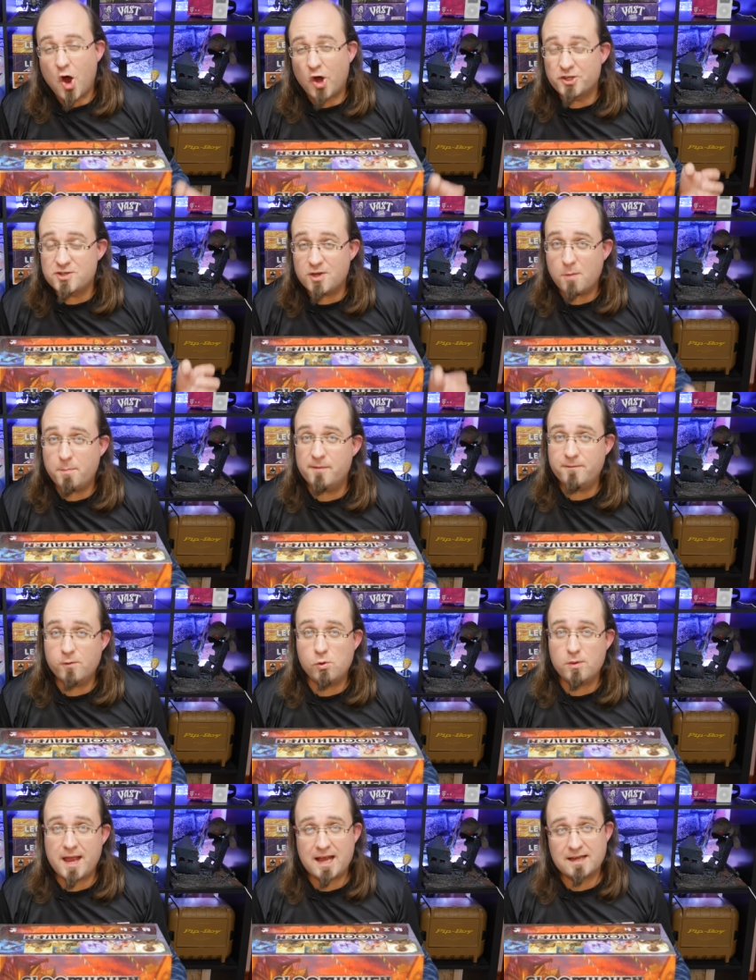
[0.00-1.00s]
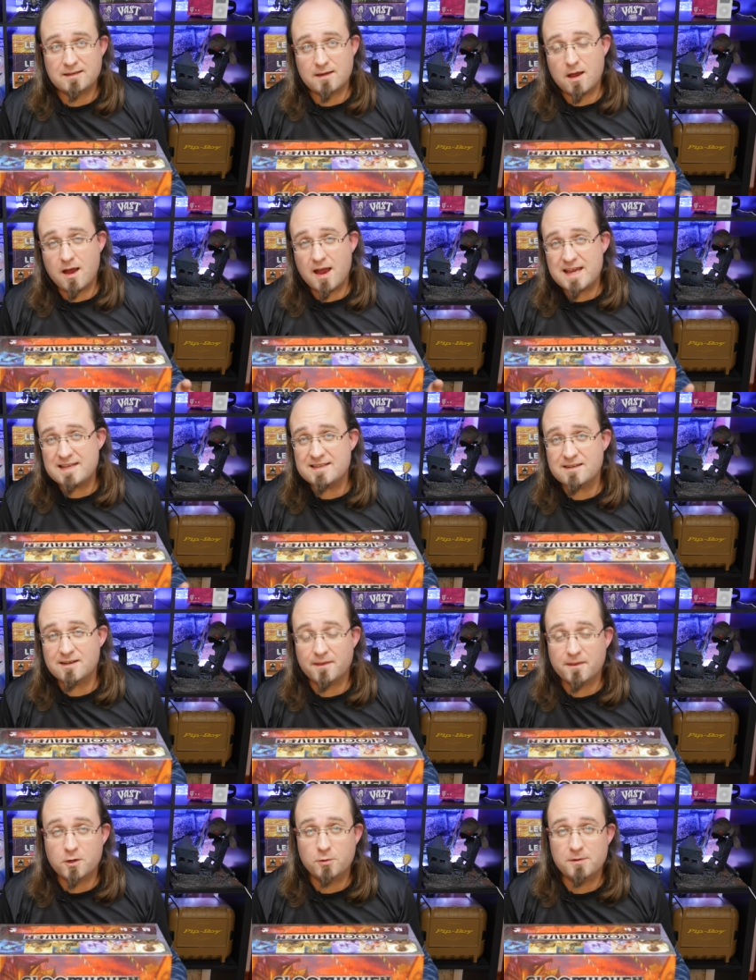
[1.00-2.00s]
On top of all that,
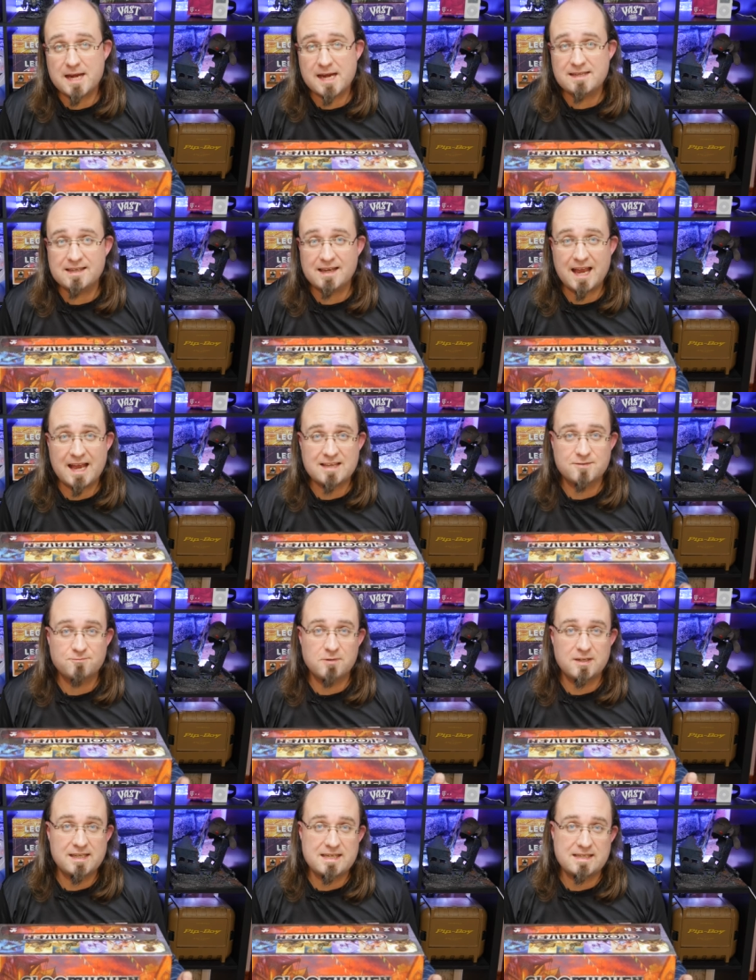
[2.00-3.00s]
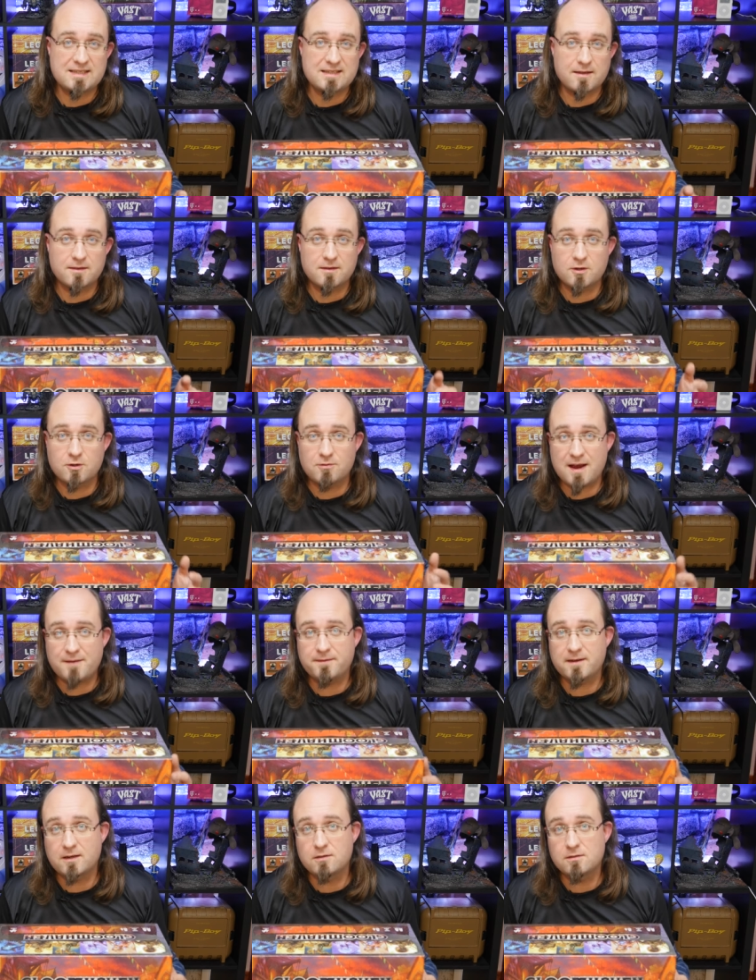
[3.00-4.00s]
Isaac, the creator, has released the
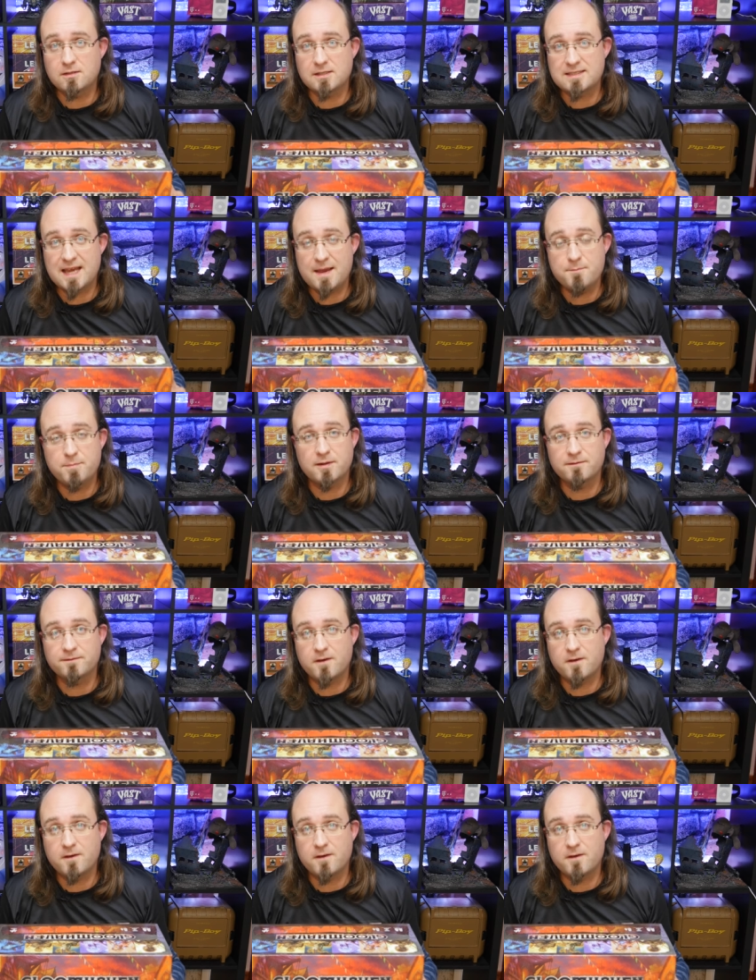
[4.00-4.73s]
graphical template